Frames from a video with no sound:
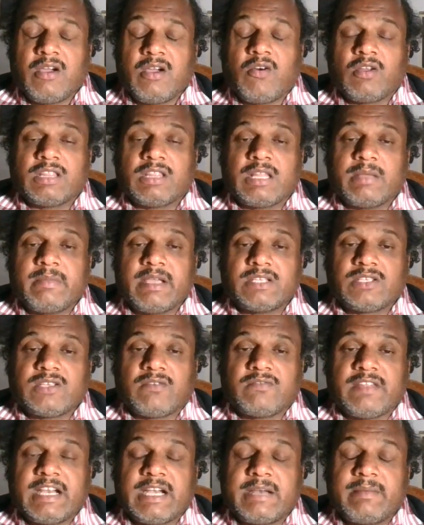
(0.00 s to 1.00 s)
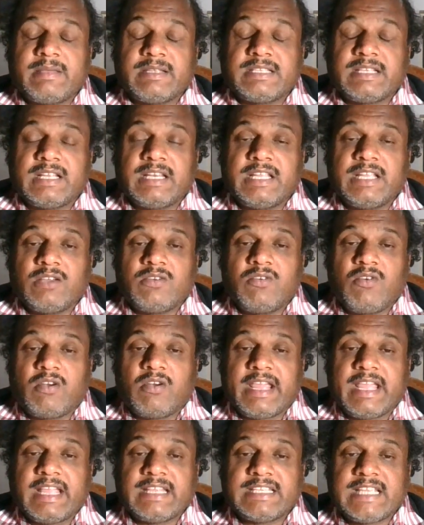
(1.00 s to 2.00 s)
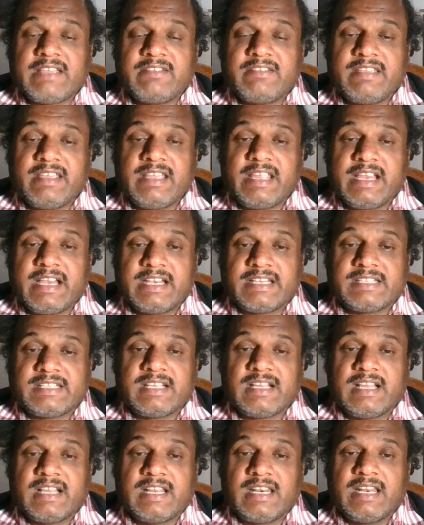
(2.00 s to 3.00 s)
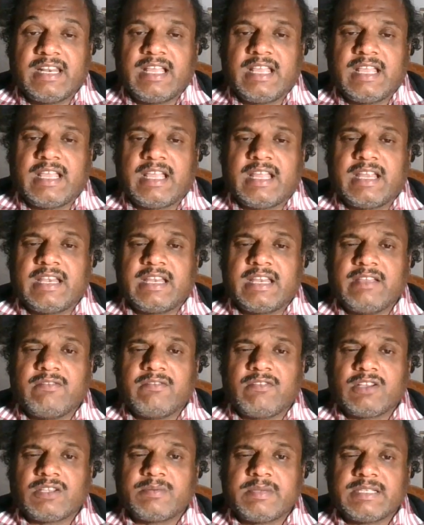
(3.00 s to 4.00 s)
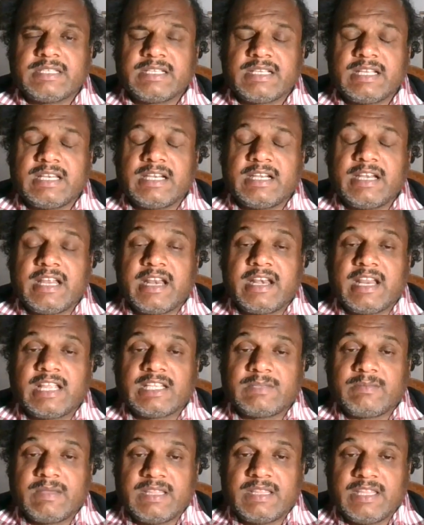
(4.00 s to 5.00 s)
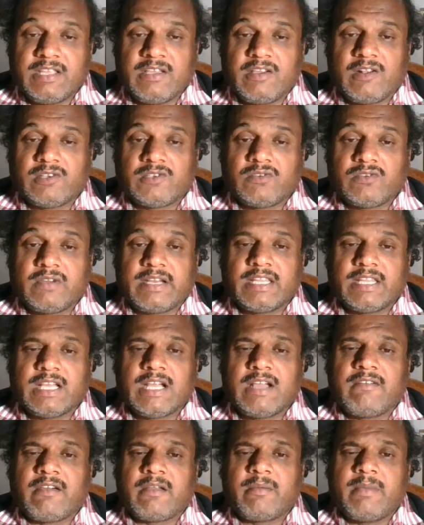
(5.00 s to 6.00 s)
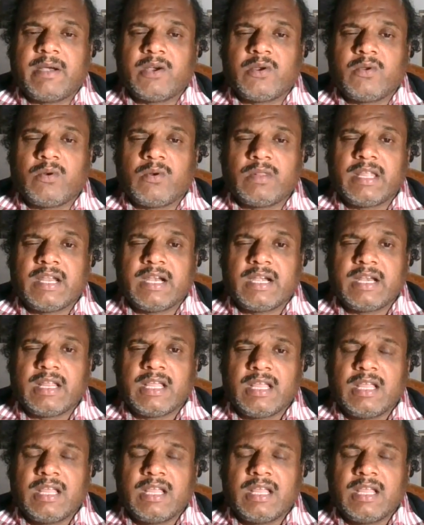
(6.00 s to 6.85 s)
on the base of that basically he got HIV/AIDS girl, and he was basically done Nasbandi also, and the government told that,